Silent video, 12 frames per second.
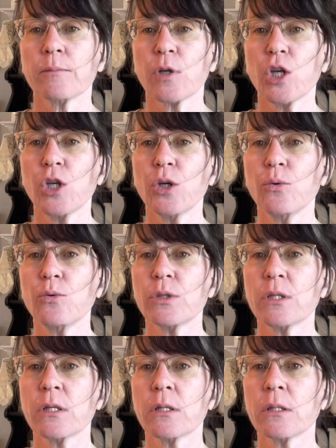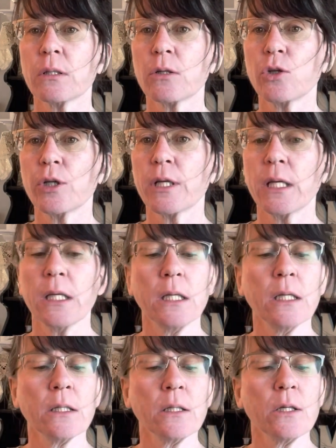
cute cookie